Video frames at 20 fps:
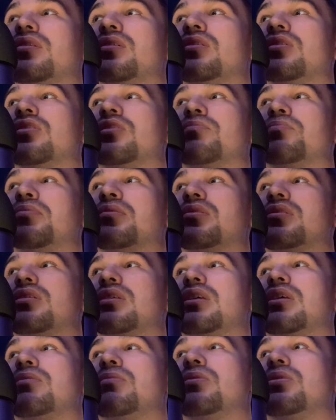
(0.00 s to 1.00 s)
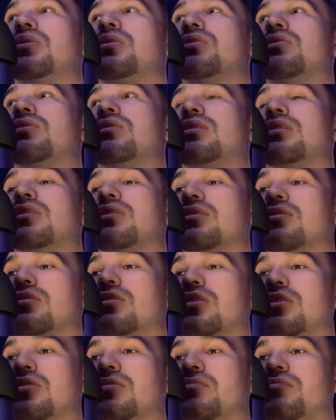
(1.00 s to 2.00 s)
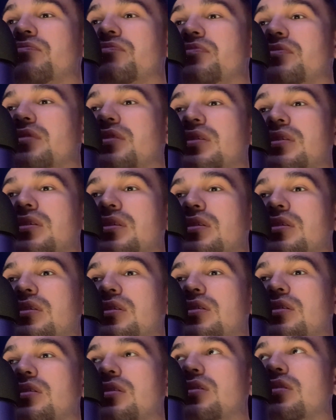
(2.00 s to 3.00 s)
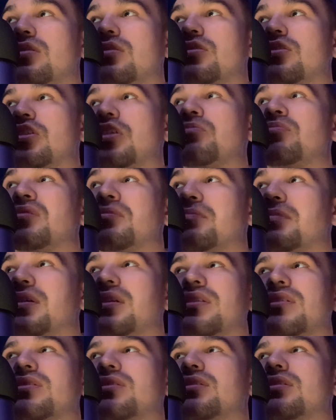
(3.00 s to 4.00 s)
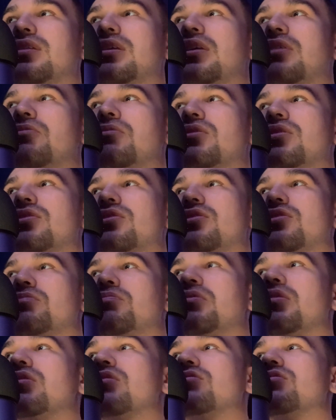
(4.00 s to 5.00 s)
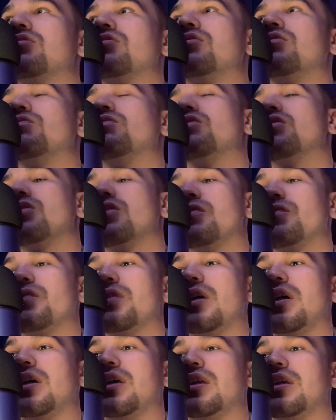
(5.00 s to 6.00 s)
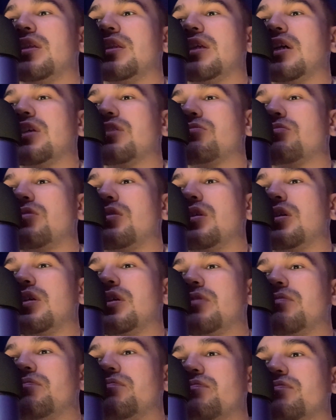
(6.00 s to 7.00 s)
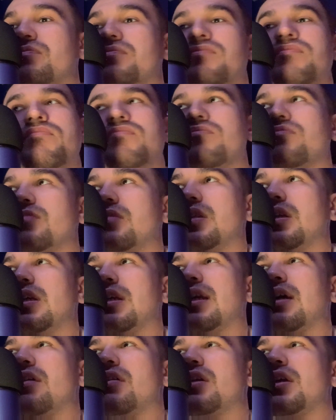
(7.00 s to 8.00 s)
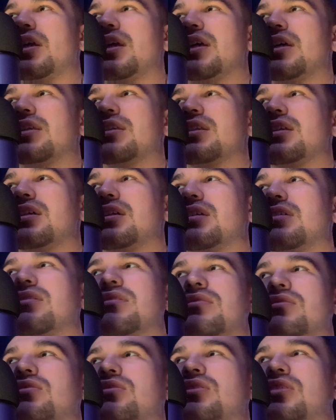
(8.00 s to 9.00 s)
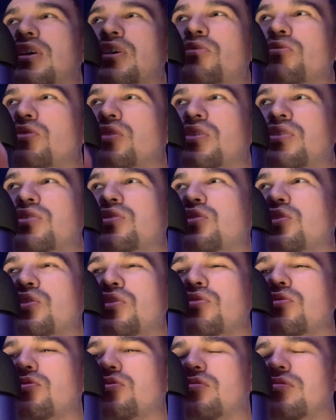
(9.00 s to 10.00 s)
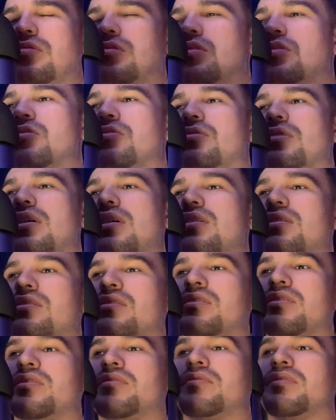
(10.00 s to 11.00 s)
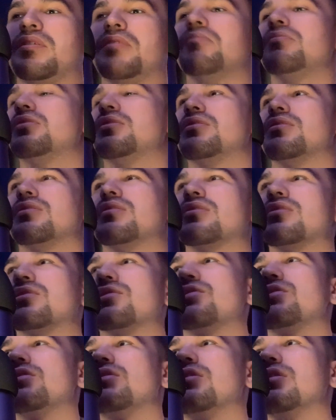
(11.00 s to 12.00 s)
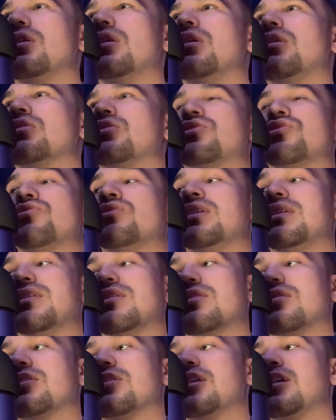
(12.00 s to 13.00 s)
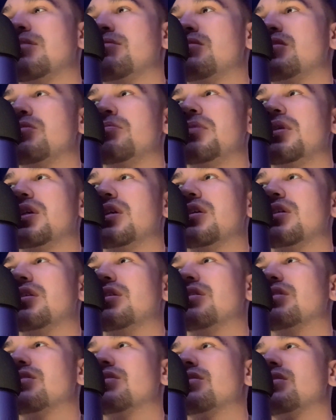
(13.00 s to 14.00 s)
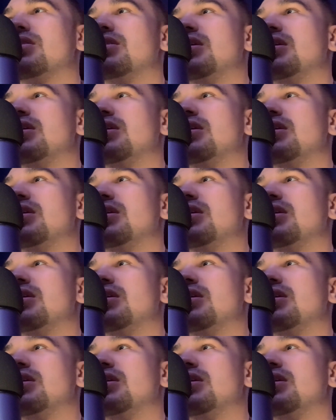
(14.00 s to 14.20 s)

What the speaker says: Supposedly he was using some supplements that he wasn't supposed to for the fight, and that's why it counted as steroids use, or I don't know. It was just a strange time, to be honest.